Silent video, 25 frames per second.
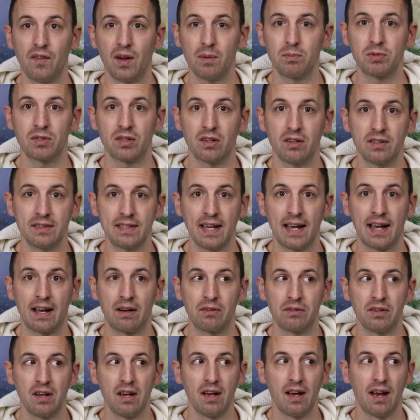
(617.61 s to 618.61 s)
upside
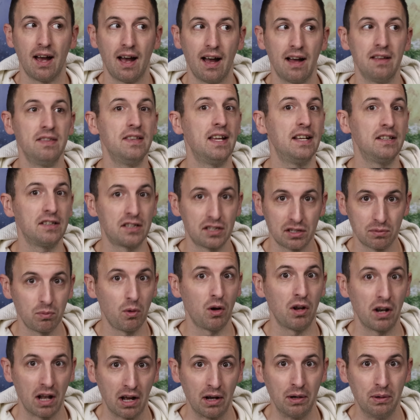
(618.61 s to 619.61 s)
down and then
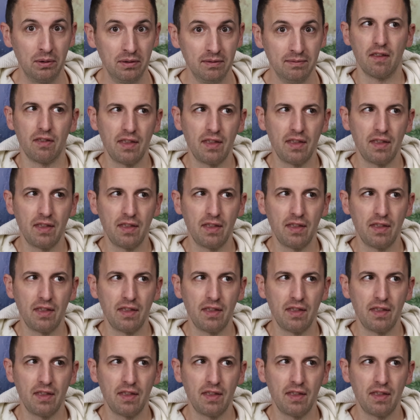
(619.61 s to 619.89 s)
swallow.